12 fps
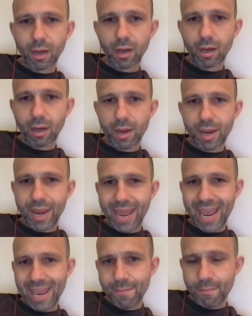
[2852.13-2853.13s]
Uh,
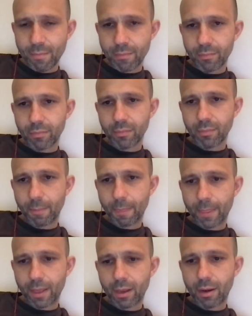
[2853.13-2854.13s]
name,
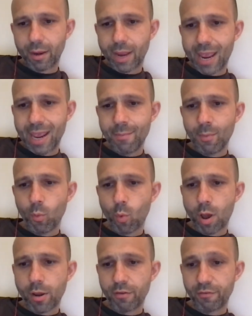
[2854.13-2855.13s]
name
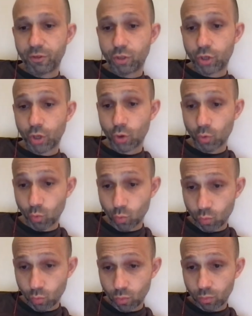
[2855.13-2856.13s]
one of two.
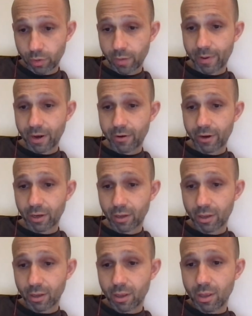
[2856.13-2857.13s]
What up, Eric?
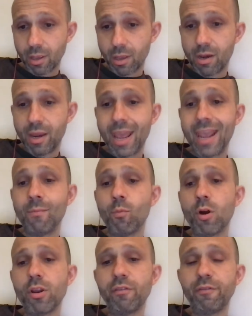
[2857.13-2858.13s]

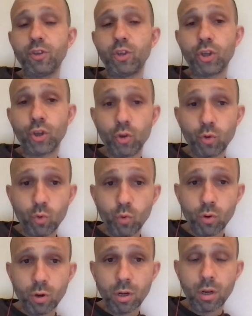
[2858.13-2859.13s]
Name one of
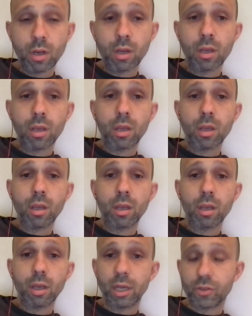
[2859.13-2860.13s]
two
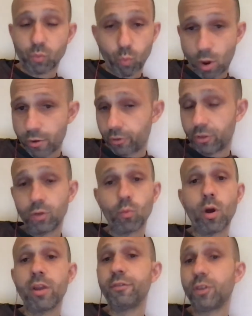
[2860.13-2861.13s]
it's one or two,
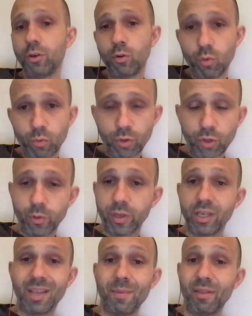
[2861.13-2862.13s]
one of two. You
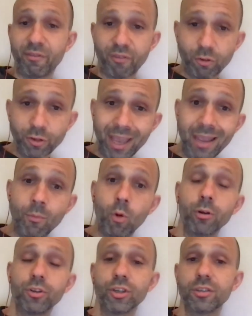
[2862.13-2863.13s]
can give me the full name
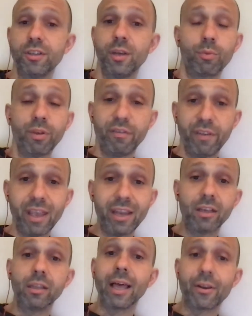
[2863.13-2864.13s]
or just the
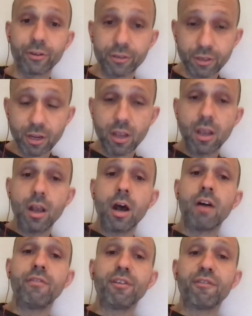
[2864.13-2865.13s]
abbreviated letters
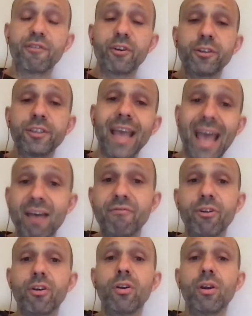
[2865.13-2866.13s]
of the first
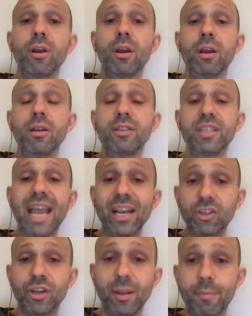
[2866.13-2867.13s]
ever
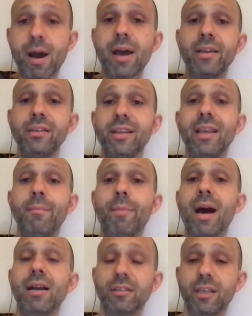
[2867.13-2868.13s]
sanctioning bodies in
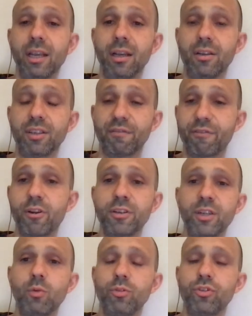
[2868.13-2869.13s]
boxing. Because at
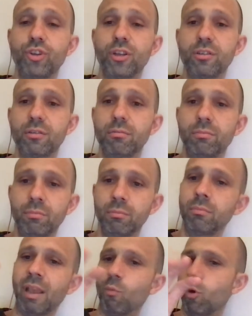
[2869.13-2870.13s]
first it was just
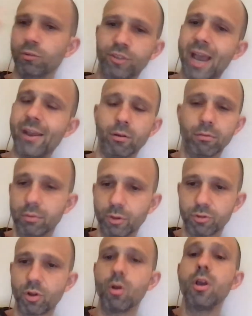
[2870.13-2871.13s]
world title. There
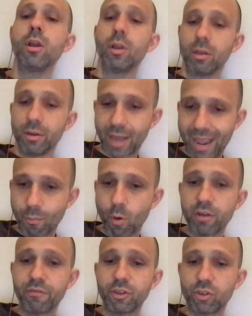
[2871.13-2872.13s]
was no name
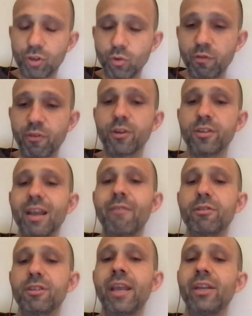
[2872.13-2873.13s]
one of the two first
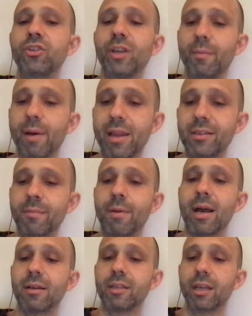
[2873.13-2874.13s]
ever sanctioning bodies in
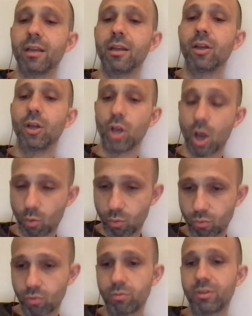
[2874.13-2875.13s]
boxing. Go.
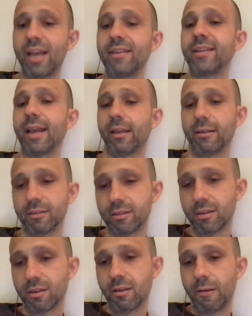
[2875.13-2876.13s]
10 seconds.
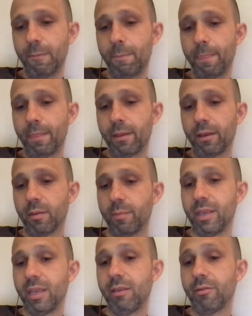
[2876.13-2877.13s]
Could
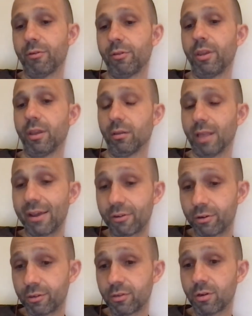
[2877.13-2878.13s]
be either the
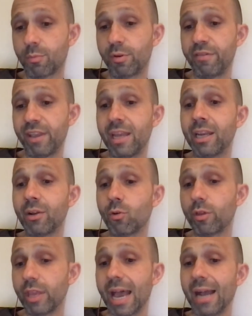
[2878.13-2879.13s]
letters abbreviating it
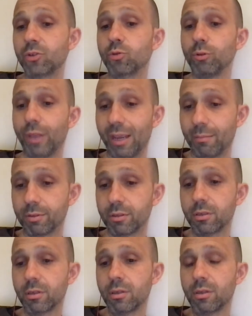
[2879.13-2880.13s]
or the actual names.